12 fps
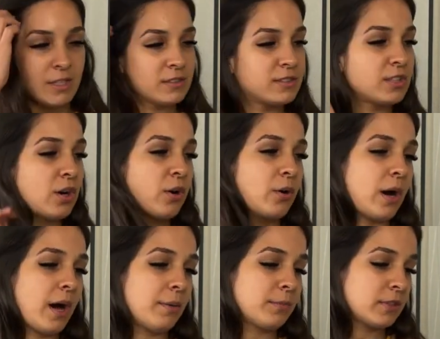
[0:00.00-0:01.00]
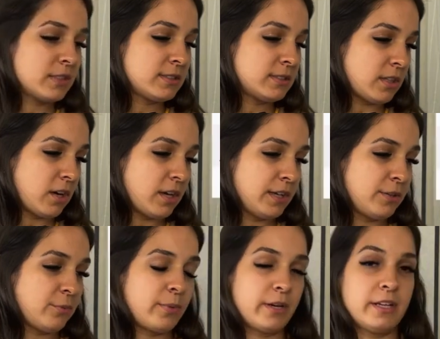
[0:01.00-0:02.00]
So I'm gonna start
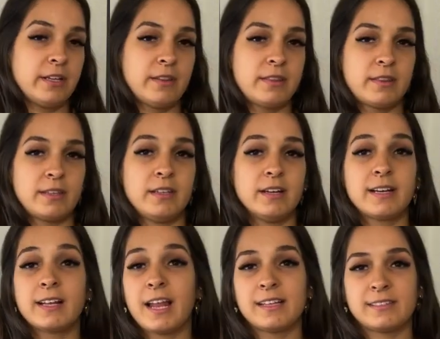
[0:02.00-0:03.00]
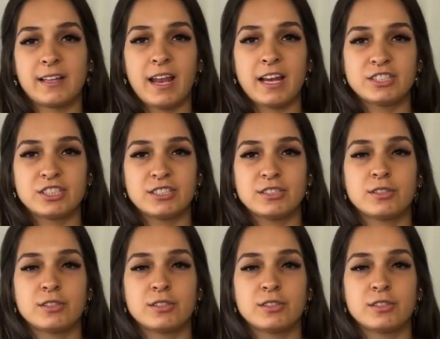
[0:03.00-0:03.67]
with the classic lashes.